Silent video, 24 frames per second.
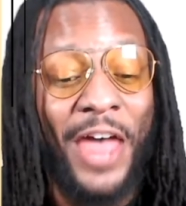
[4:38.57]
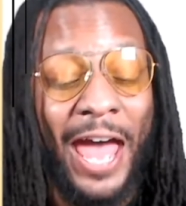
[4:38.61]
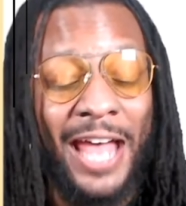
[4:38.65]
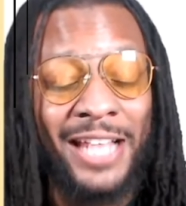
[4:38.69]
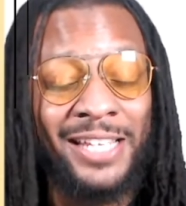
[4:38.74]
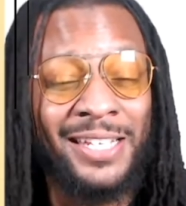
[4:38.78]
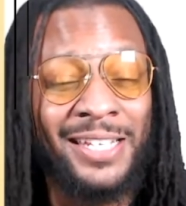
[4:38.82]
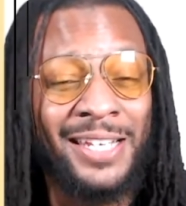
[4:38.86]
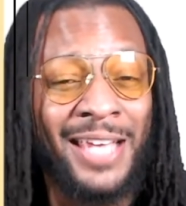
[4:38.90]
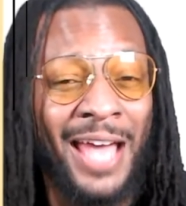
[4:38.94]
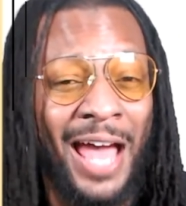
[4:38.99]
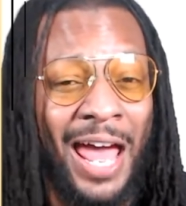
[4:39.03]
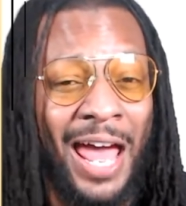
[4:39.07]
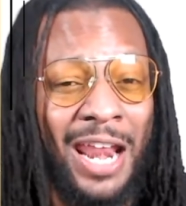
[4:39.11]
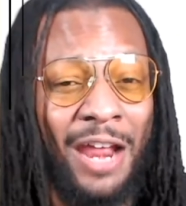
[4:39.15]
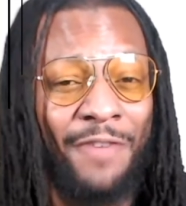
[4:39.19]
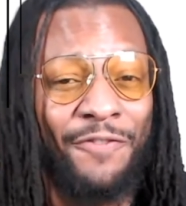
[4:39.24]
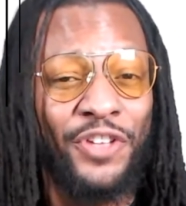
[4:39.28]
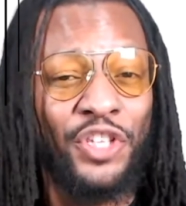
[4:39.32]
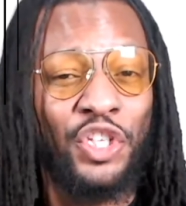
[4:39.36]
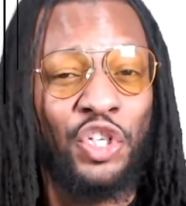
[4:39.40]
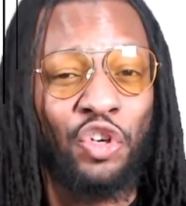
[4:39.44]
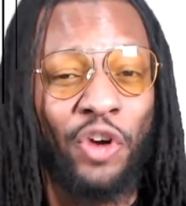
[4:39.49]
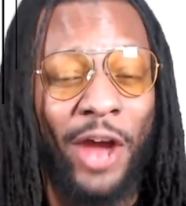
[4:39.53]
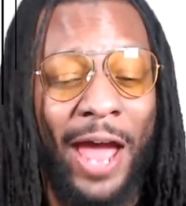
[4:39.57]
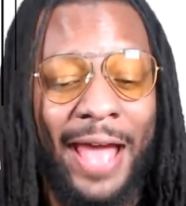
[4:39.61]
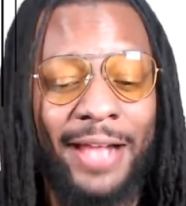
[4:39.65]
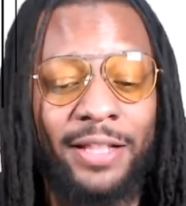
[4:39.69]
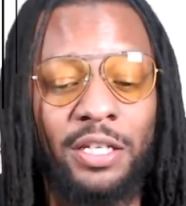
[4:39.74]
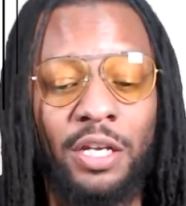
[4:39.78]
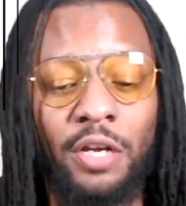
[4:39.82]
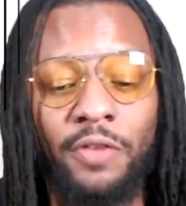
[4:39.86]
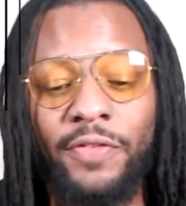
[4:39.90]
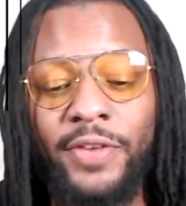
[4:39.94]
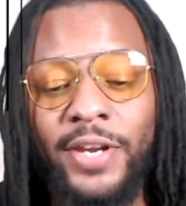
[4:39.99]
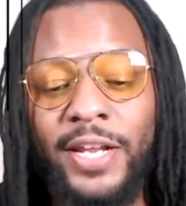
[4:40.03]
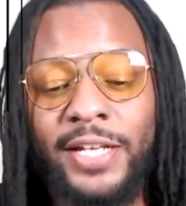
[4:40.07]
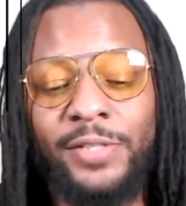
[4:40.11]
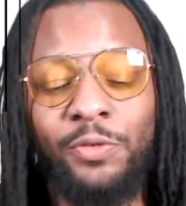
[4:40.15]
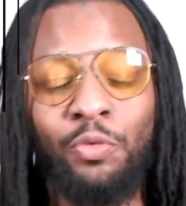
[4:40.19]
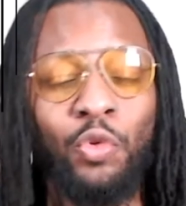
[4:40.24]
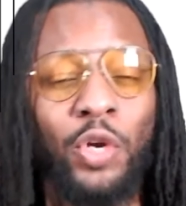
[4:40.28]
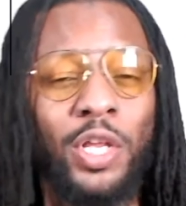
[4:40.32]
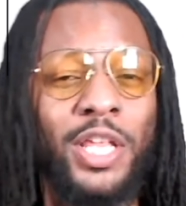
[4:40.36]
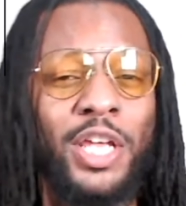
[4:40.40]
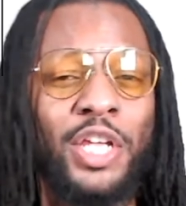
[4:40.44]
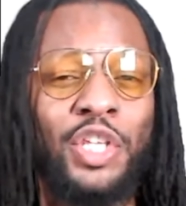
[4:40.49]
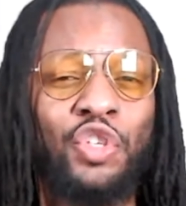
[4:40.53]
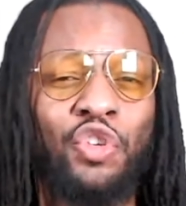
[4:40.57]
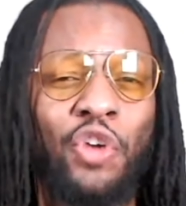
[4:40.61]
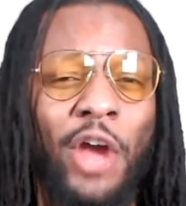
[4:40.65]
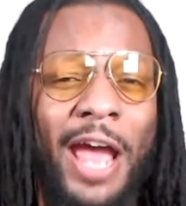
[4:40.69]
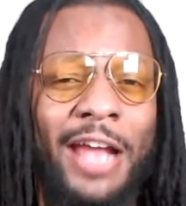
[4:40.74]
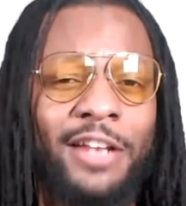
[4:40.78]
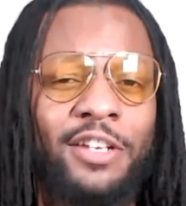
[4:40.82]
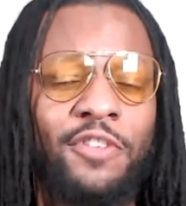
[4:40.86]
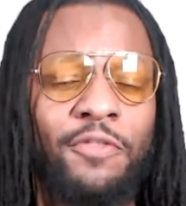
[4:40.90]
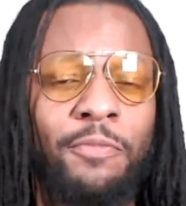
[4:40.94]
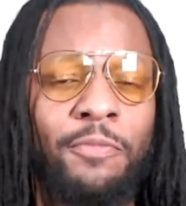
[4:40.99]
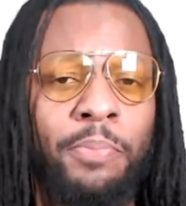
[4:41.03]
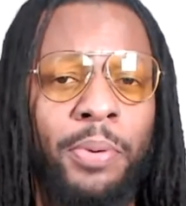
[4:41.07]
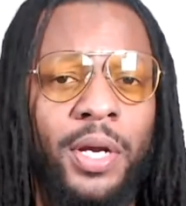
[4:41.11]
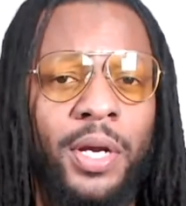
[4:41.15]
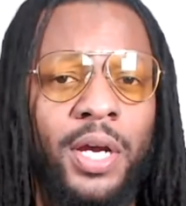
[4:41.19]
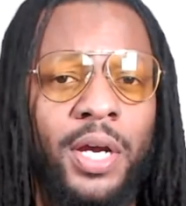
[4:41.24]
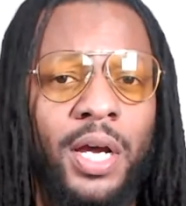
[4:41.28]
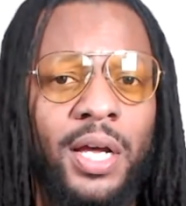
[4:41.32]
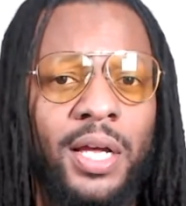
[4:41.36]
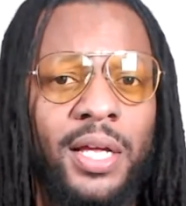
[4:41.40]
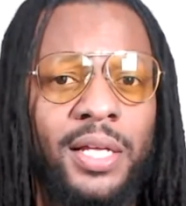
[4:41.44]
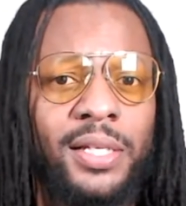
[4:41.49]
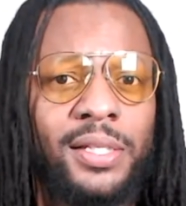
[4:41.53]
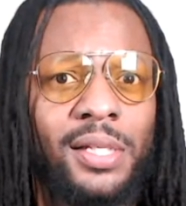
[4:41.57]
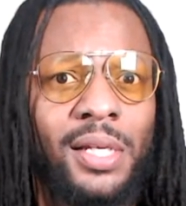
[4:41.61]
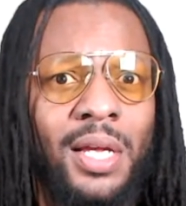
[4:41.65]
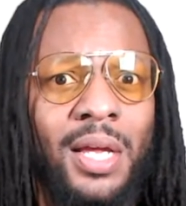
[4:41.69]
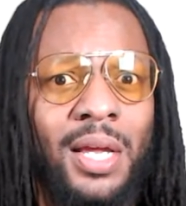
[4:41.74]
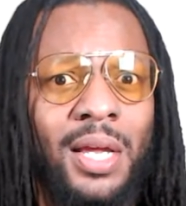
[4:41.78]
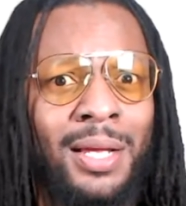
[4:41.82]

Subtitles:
that's kind of attractive. And it's really attractive because